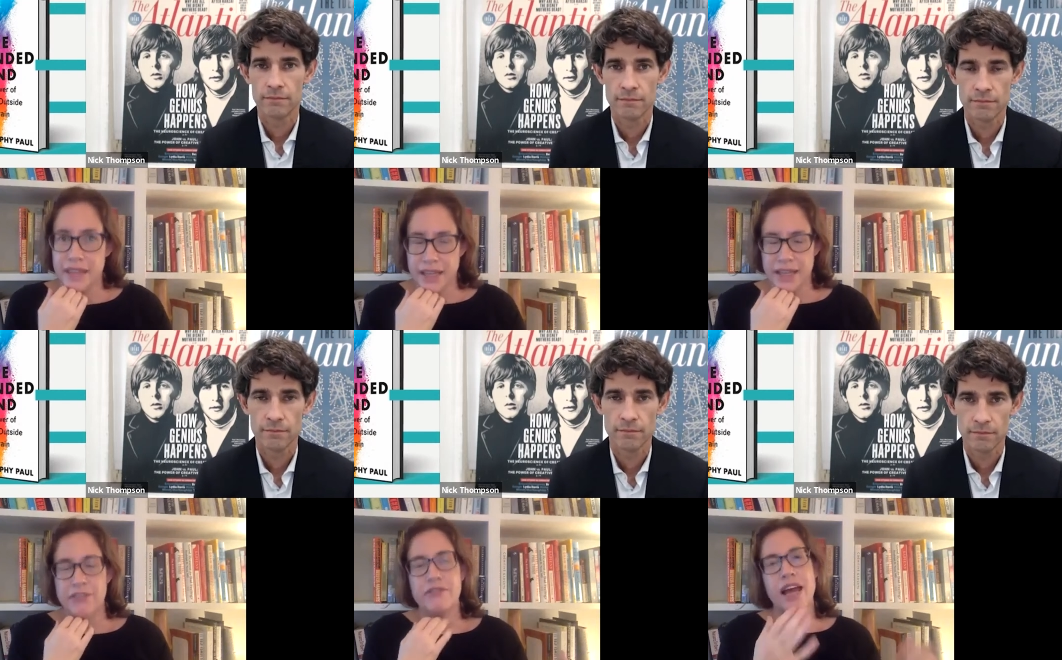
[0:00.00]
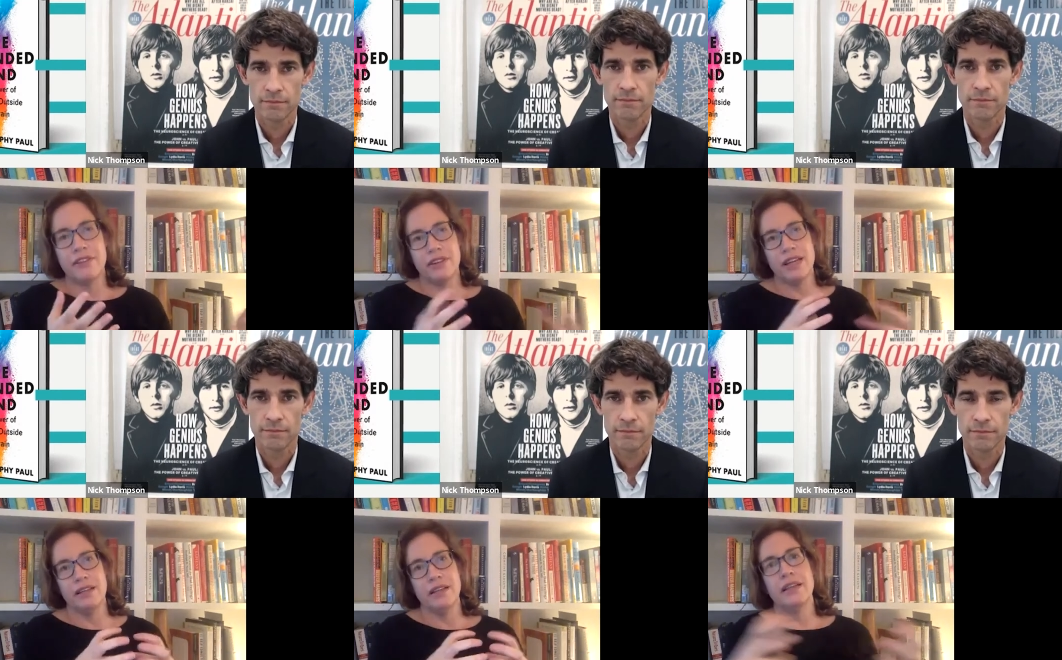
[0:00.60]
Speaker 1: thinking rather
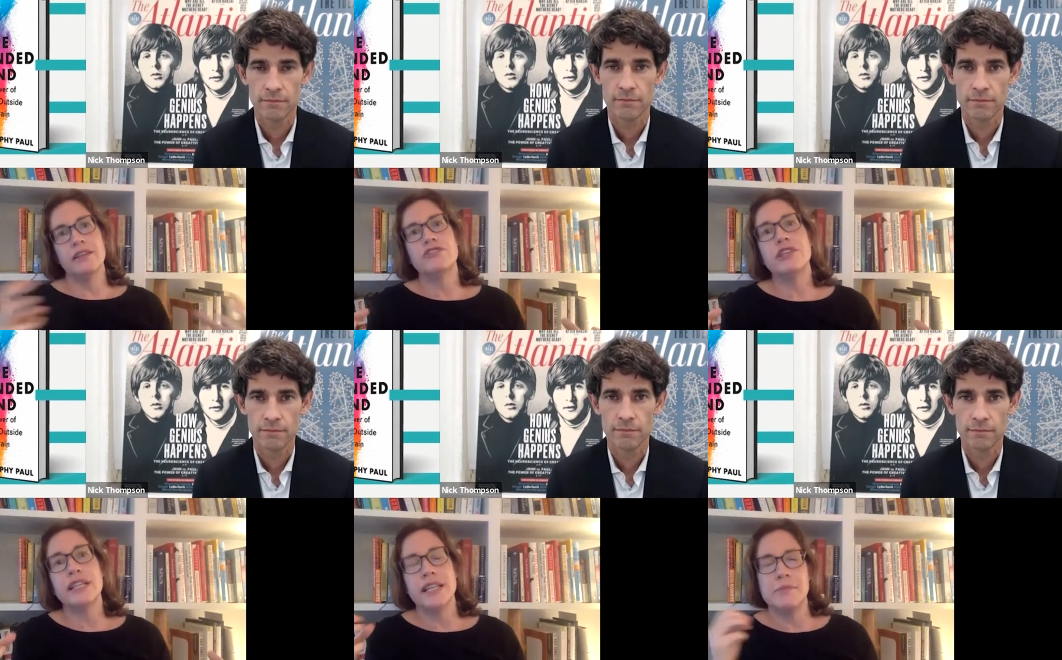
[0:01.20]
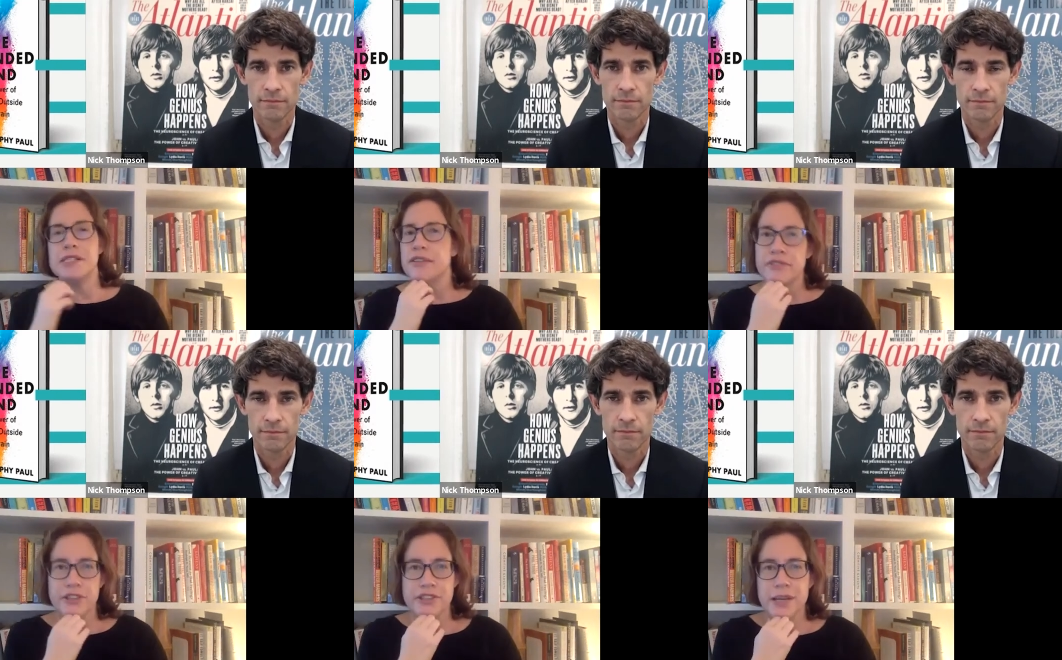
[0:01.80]
than treating them as
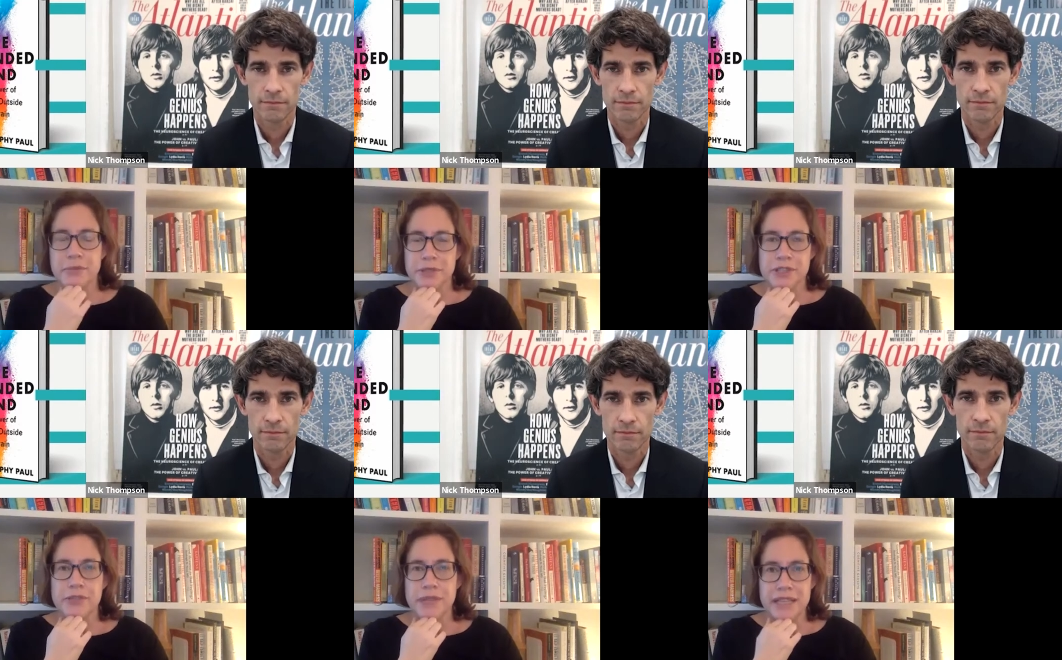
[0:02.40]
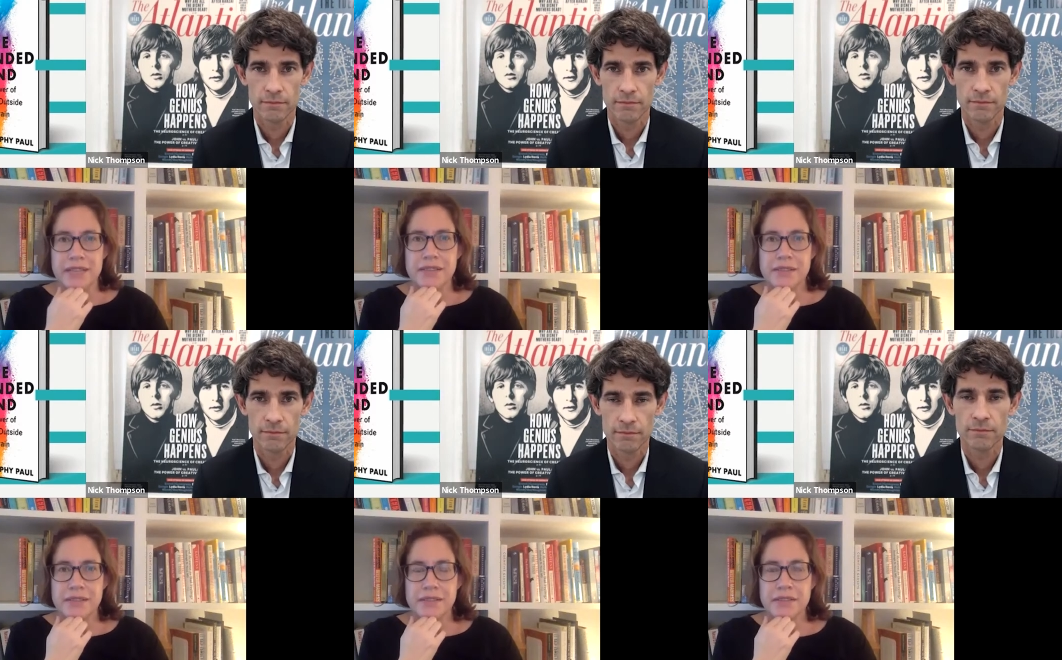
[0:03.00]
if they're separate
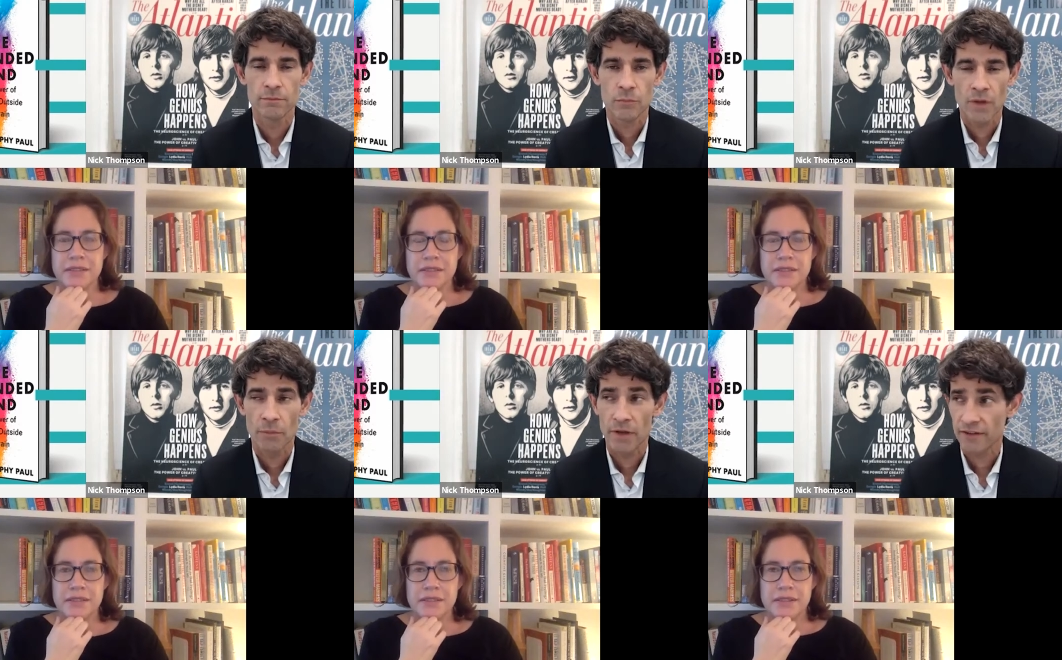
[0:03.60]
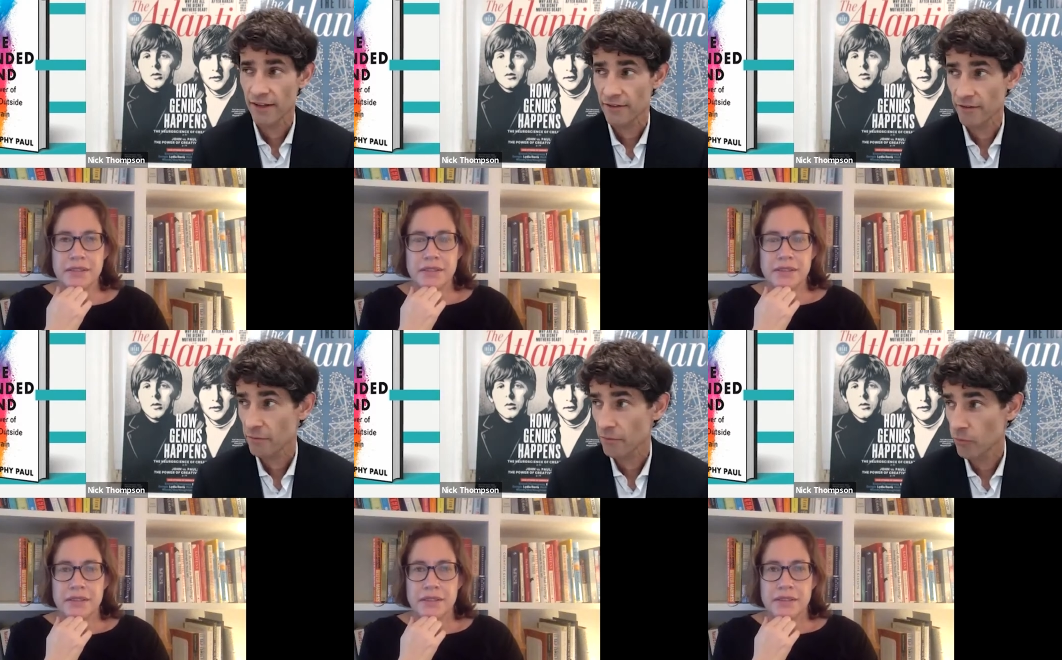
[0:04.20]
domains.
Speaker 2: Makes sense.
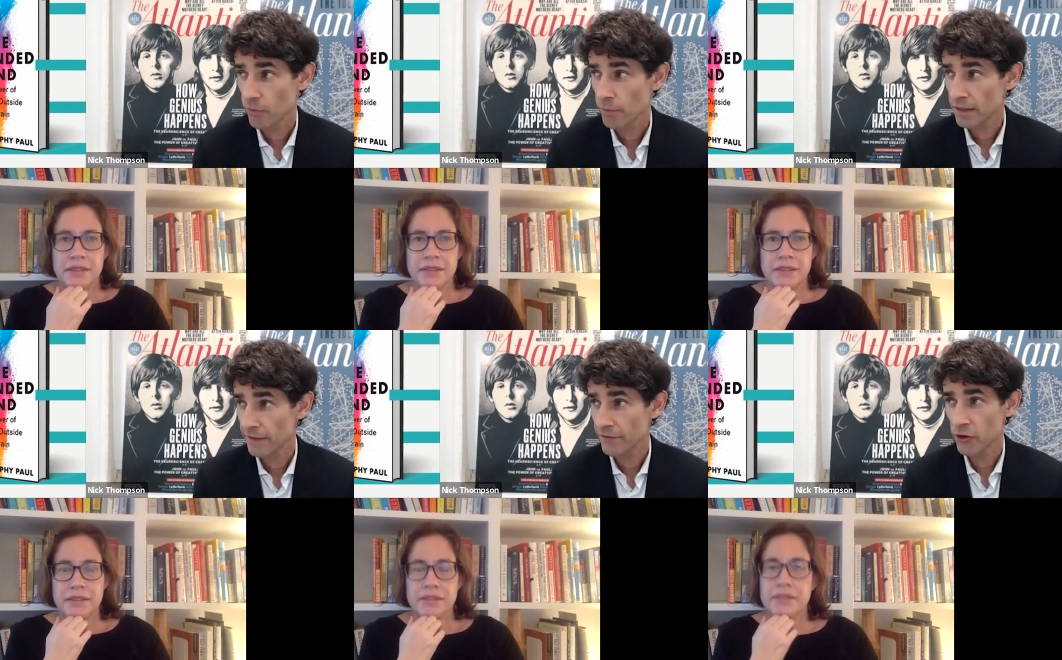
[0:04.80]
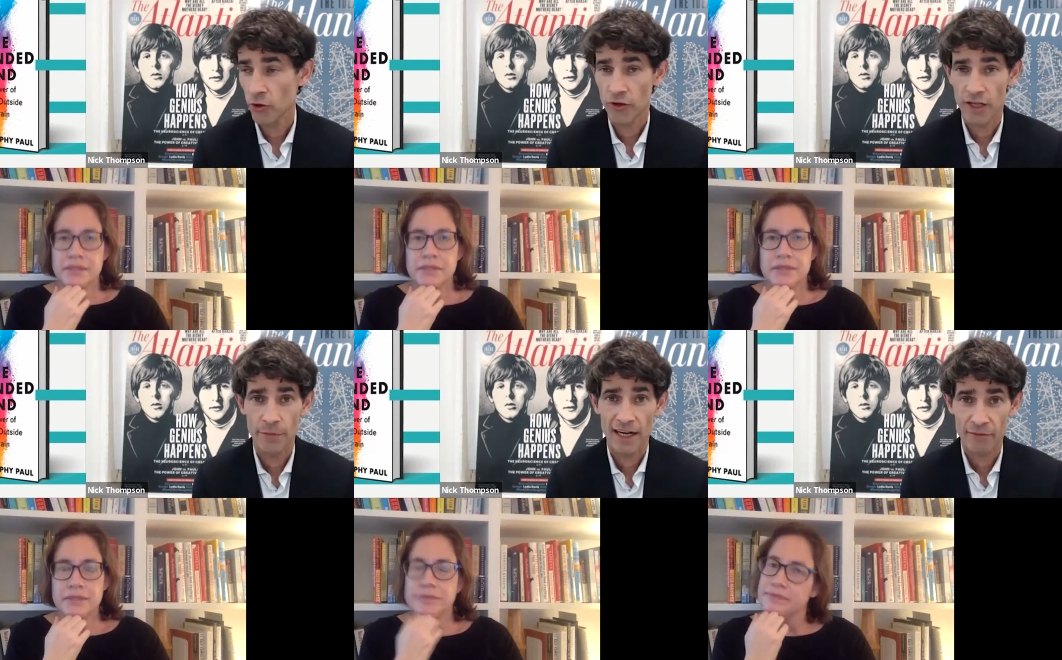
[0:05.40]
When my 11 year old
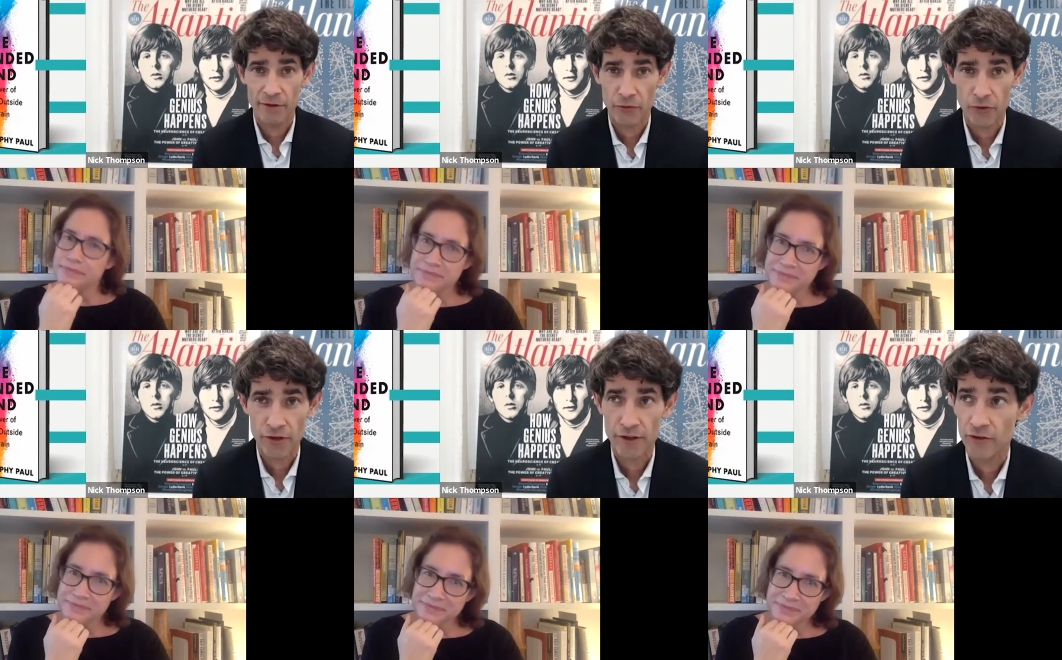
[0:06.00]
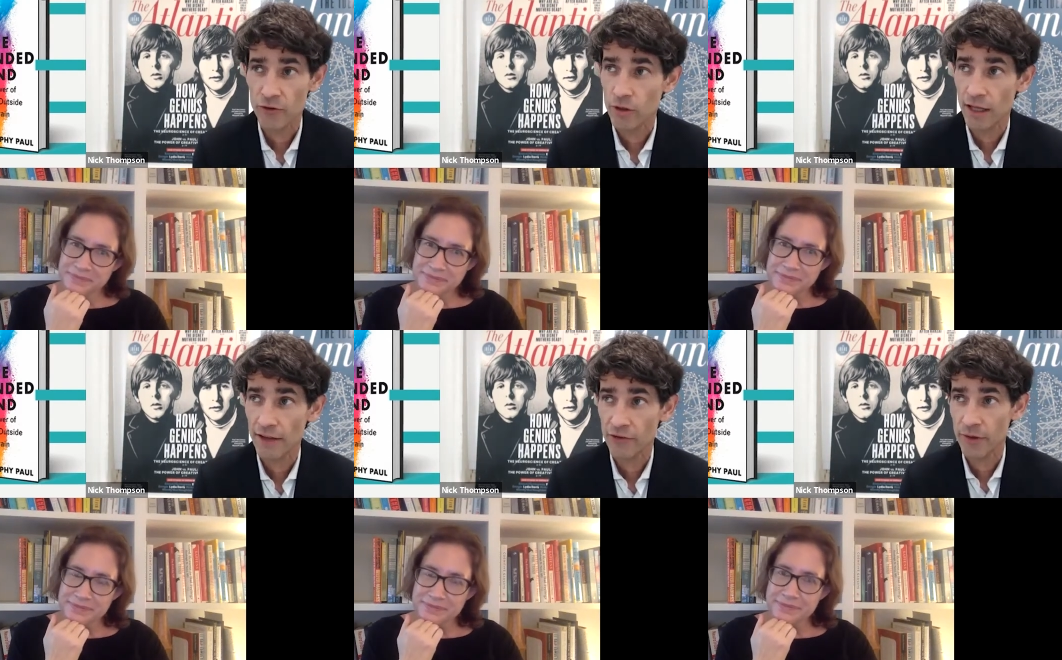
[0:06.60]
came back from his first day at school
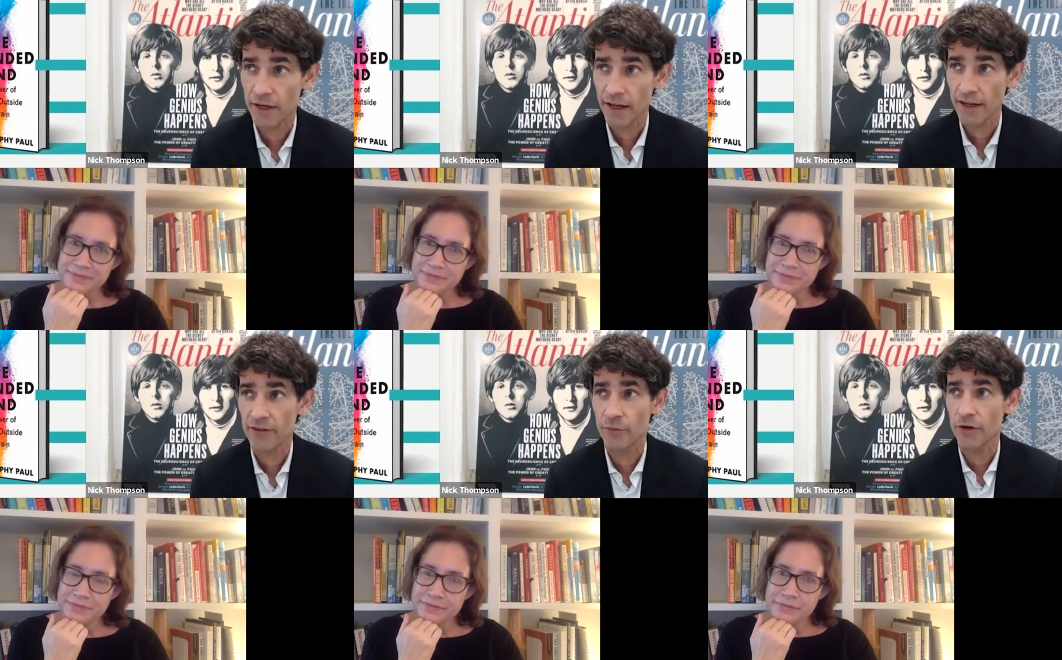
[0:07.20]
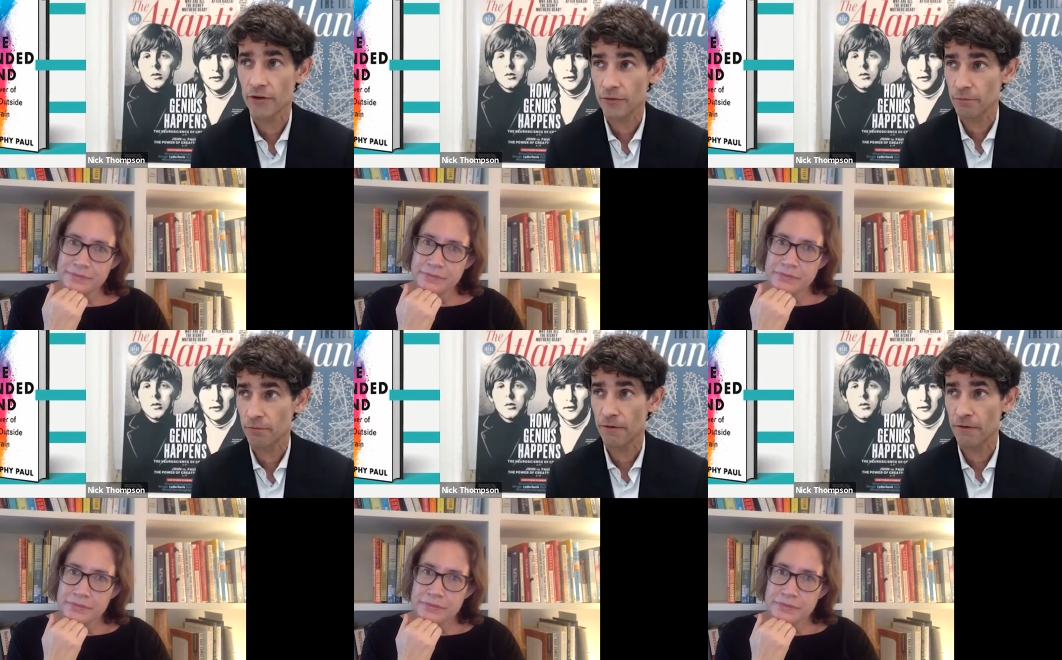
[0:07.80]
last week, I asked him what his